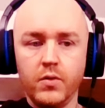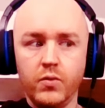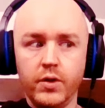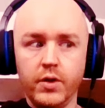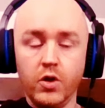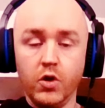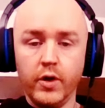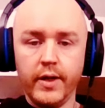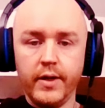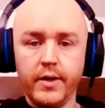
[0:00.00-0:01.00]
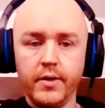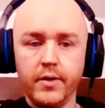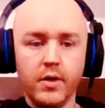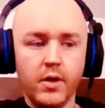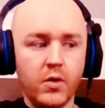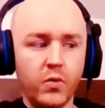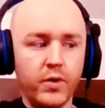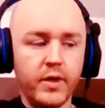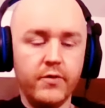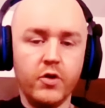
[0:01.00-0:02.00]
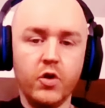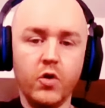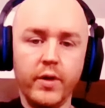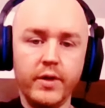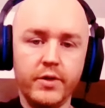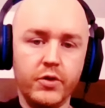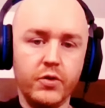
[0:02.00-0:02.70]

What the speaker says: We look at it. We even go in